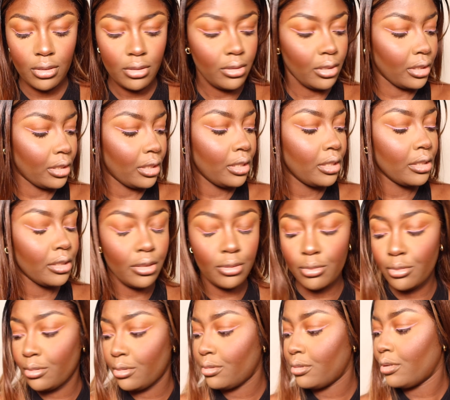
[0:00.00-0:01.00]
I think
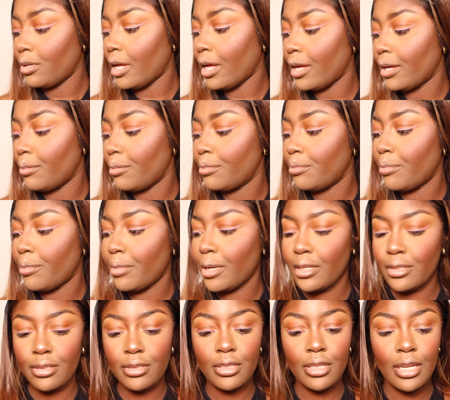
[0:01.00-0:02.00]

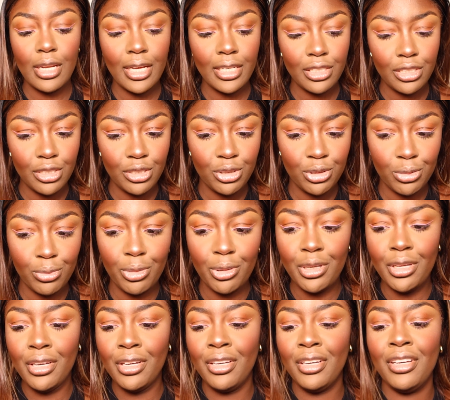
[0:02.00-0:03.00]
the lashes should be
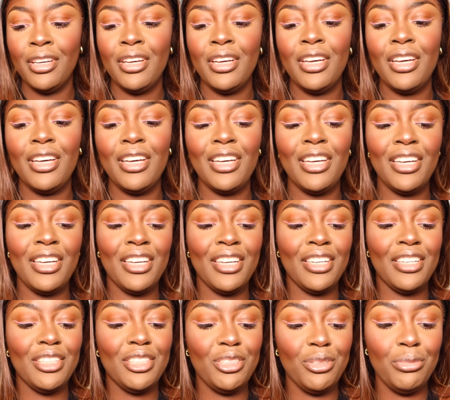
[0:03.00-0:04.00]

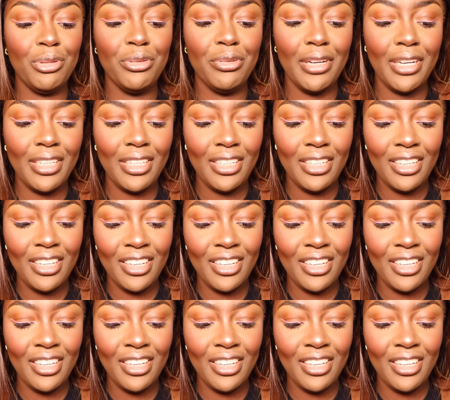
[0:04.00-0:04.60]
ready.